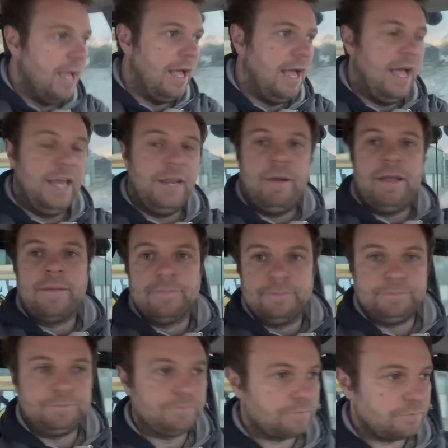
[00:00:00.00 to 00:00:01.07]
Anyway,
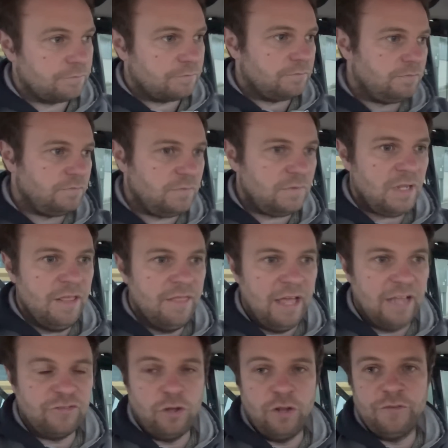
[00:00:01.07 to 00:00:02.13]

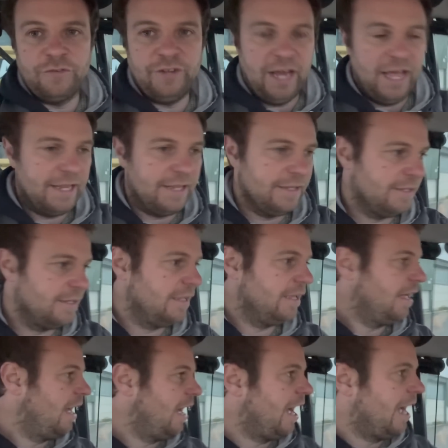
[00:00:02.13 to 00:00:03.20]
that's all for today.
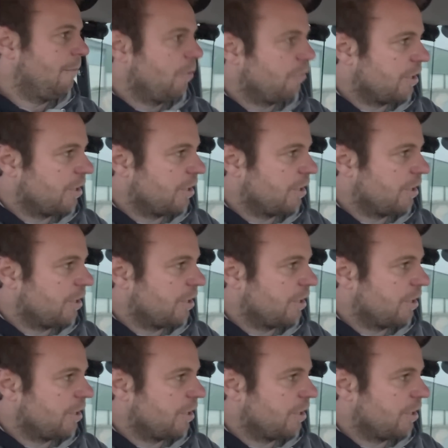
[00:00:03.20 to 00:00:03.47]
I'm only